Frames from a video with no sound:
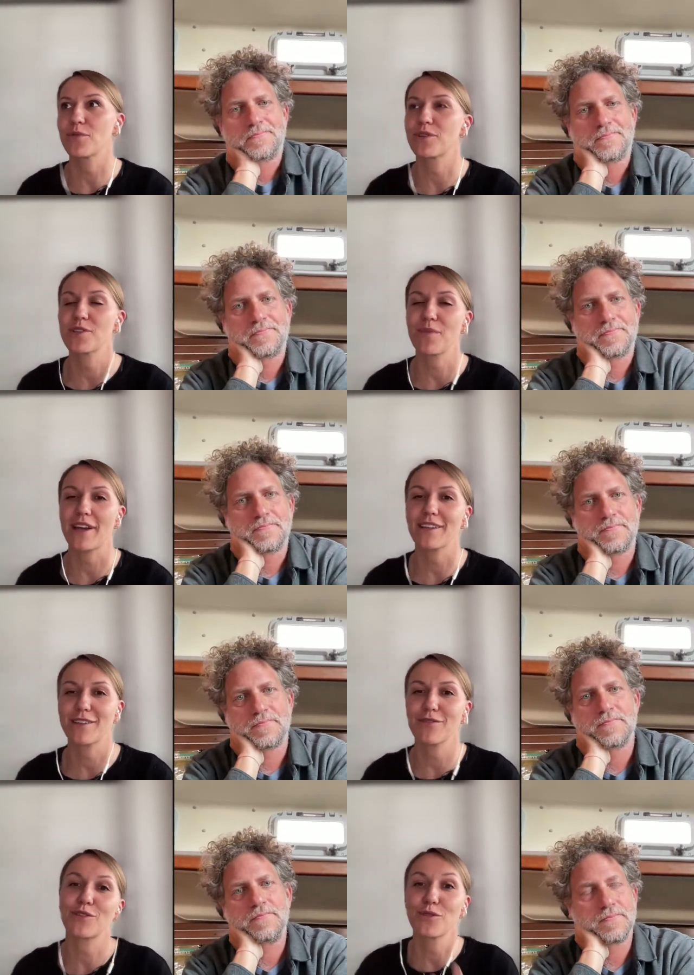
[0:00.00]

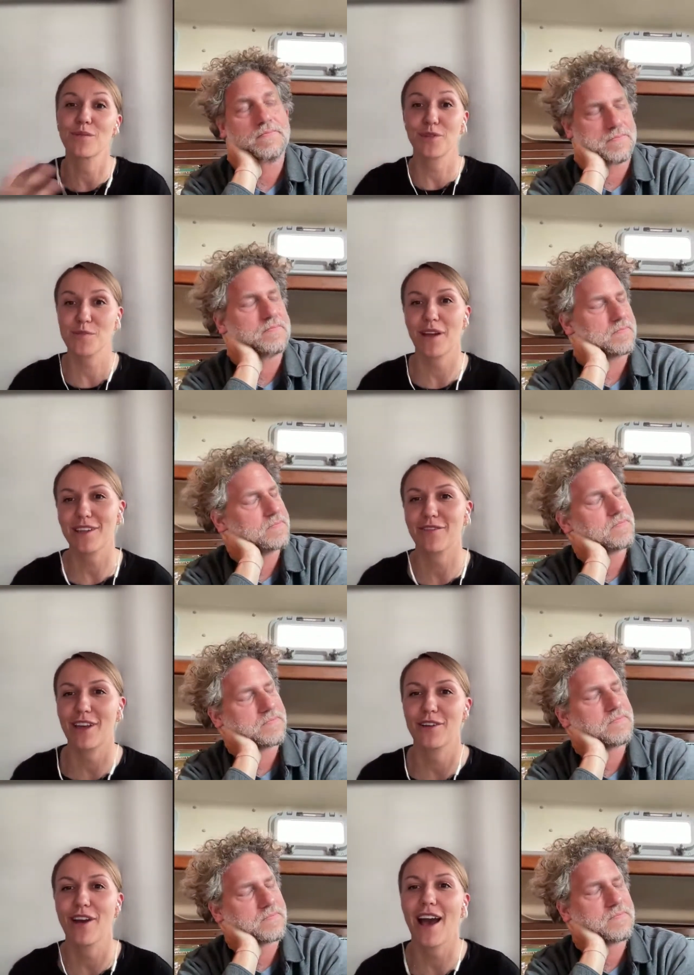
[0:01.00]
Speaker 1: perspective to the perspective
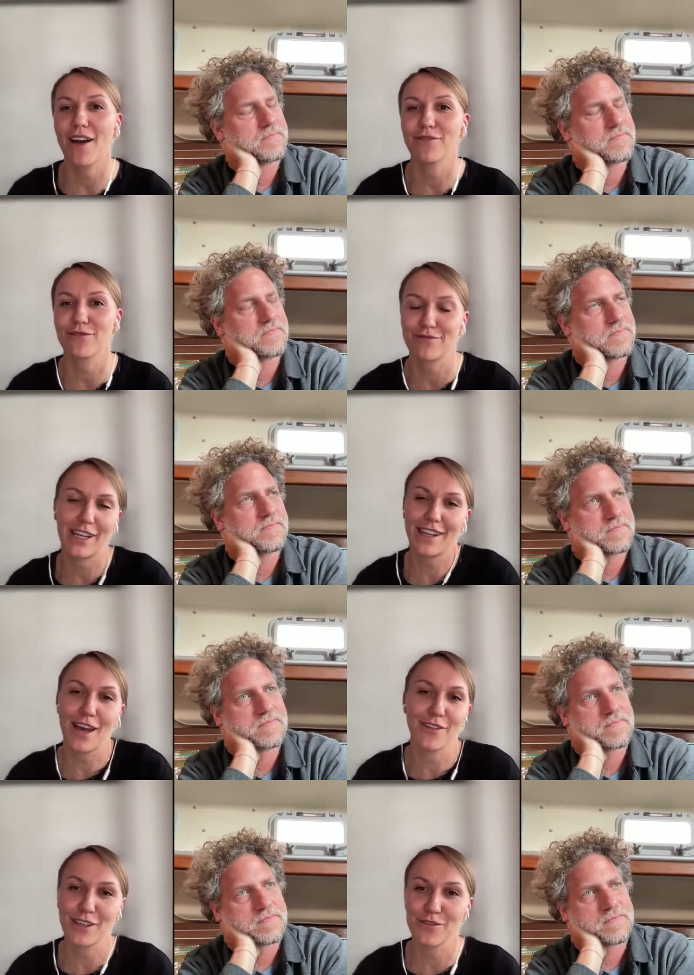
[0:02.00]
that you have right
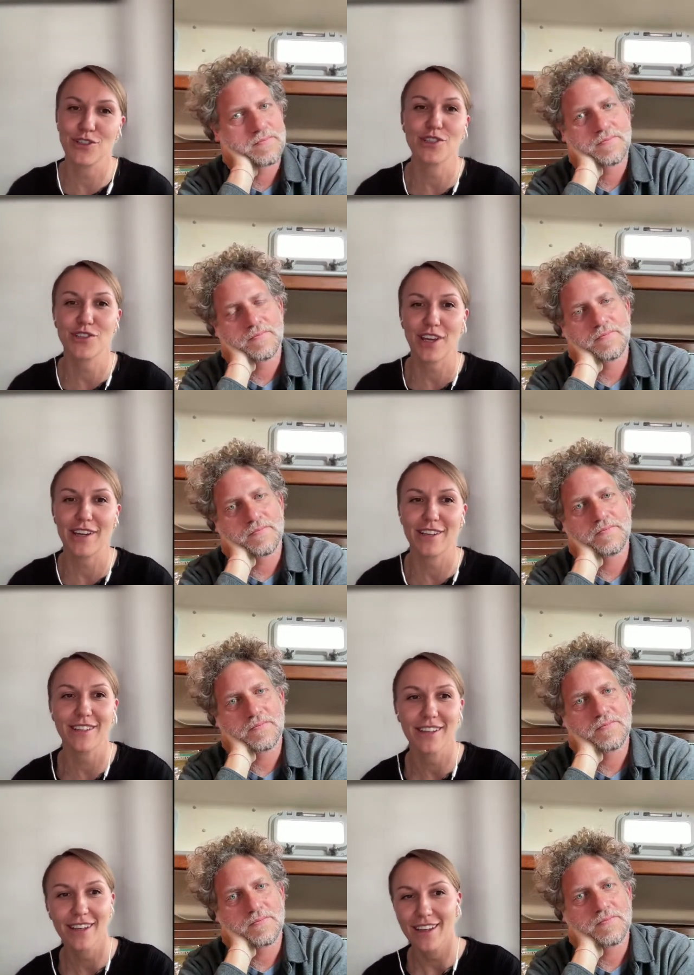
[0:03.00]
now that you've just shared
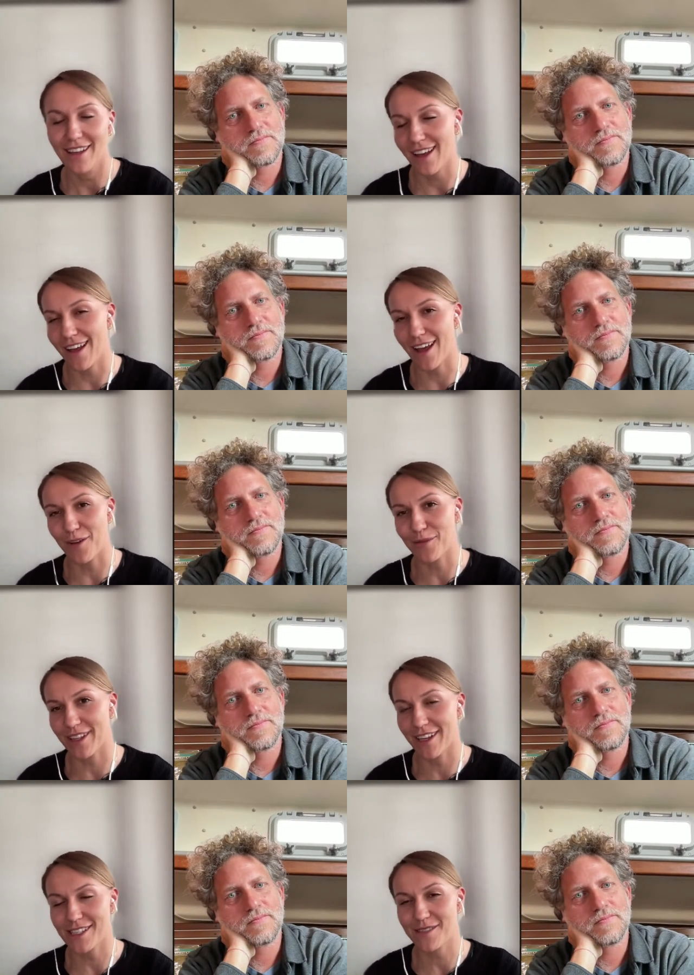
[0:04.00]
uh, with
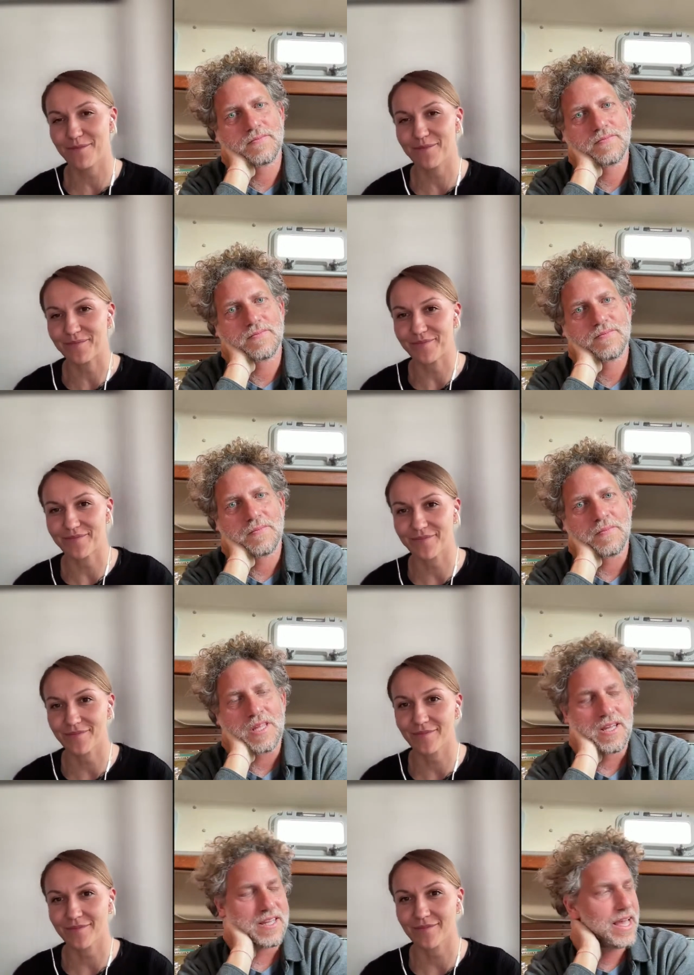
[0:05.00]
us
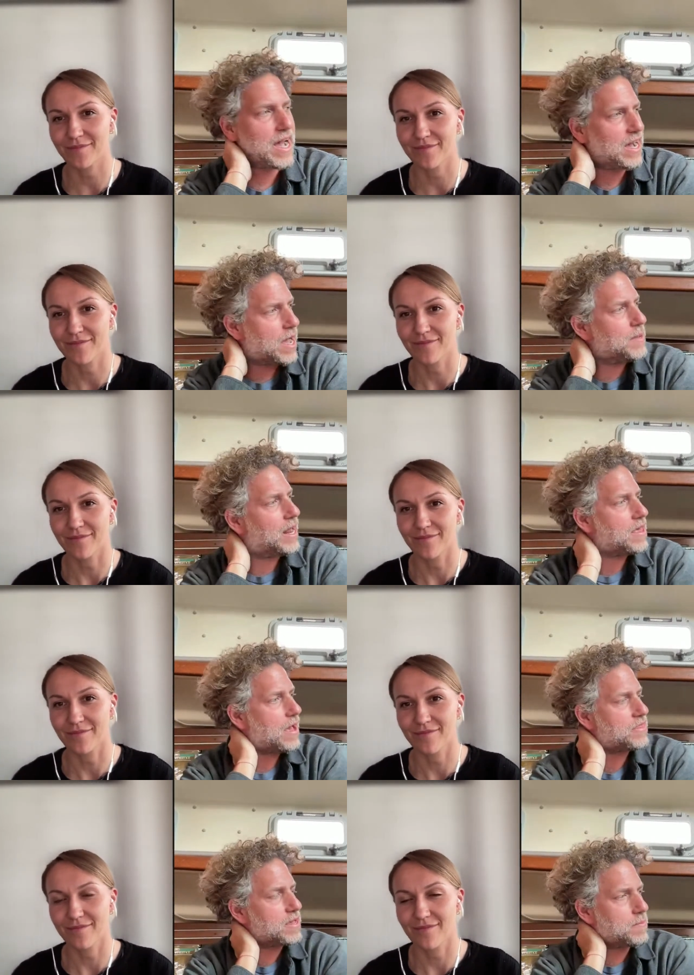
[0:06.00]
Speaker 2: yeah, I mean, I,
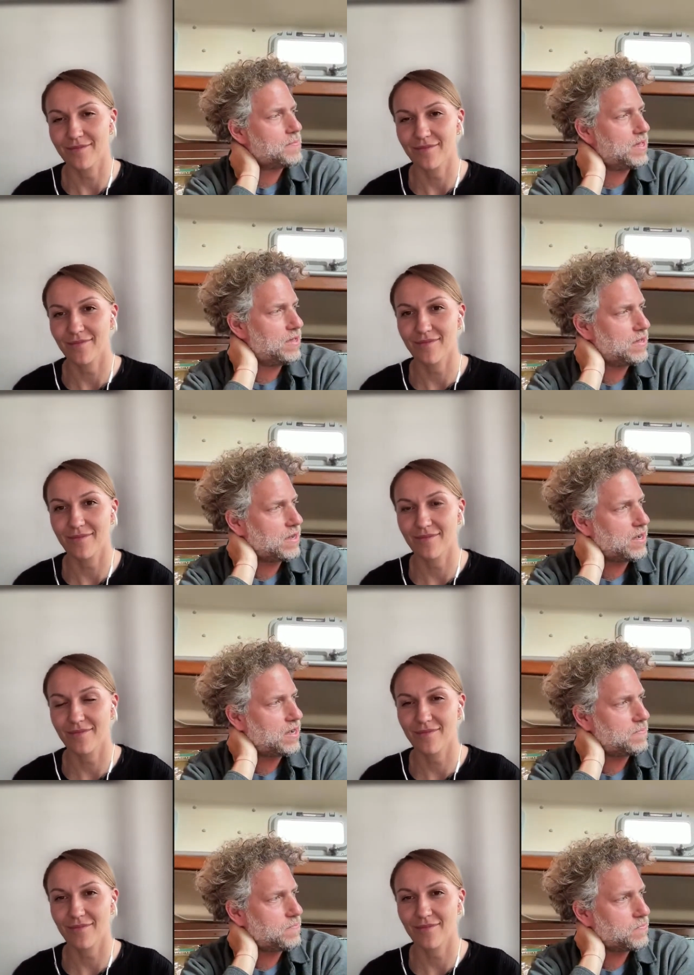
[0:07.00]
I think maybe
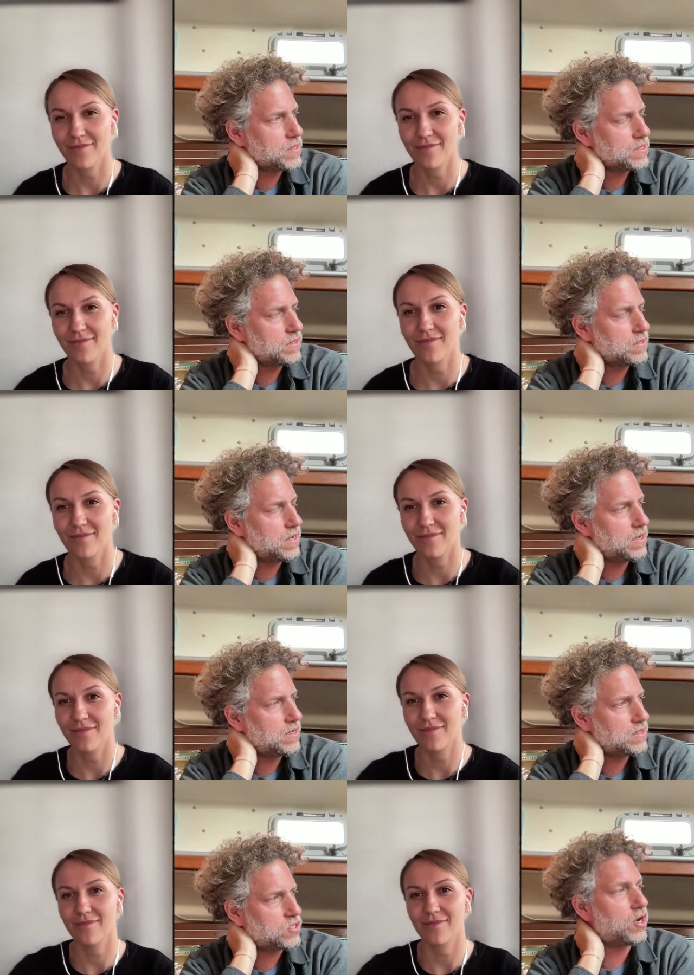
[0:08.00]
um, uh,
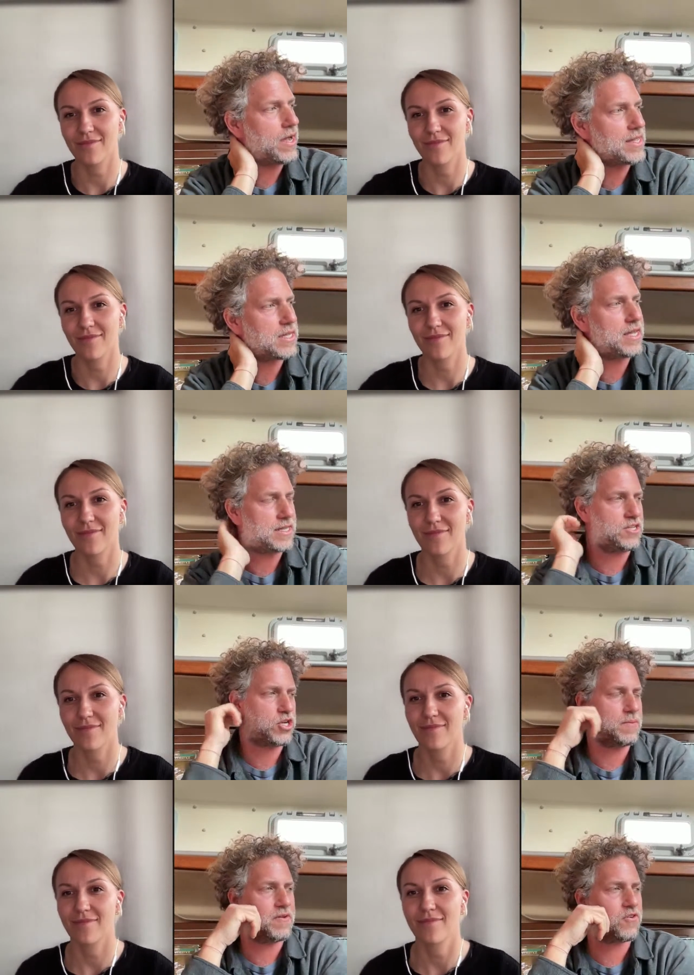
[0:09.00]
so. As as I
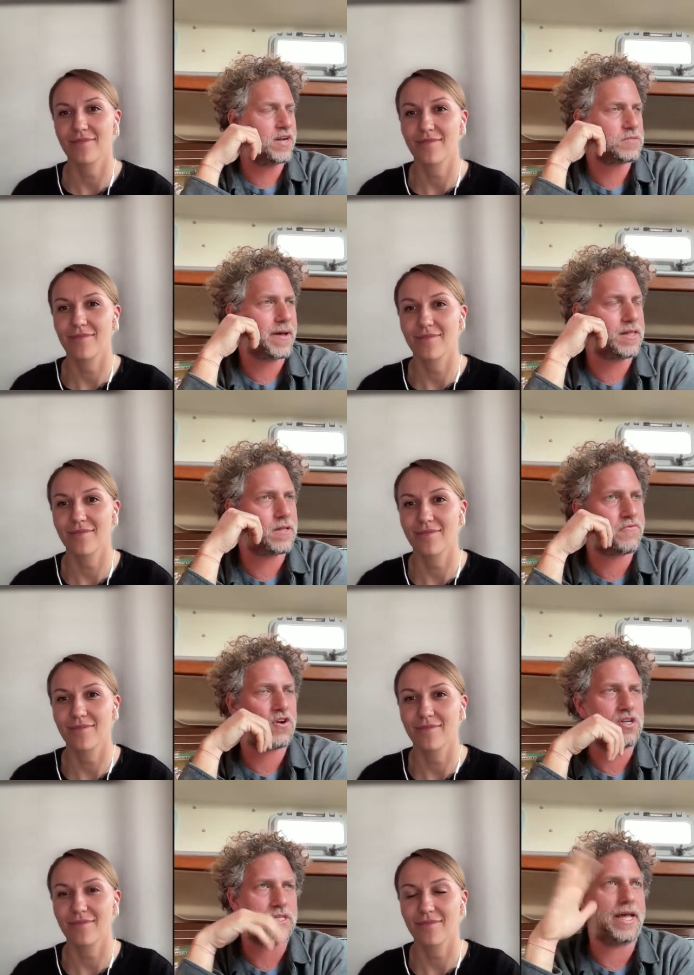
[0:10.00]
shared before, I spent the
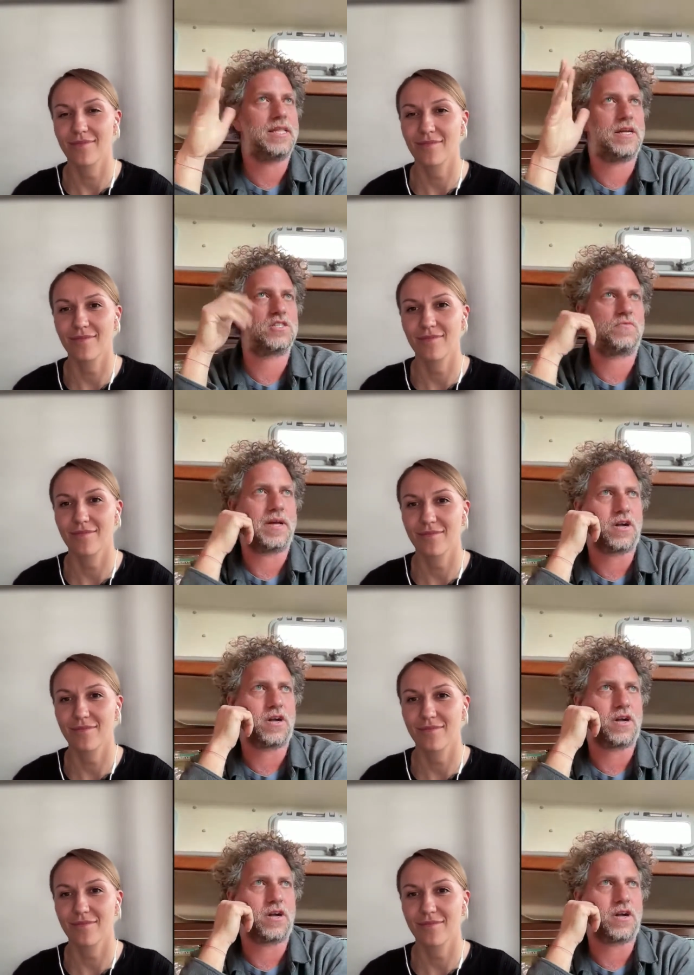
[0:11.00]
first eight years of my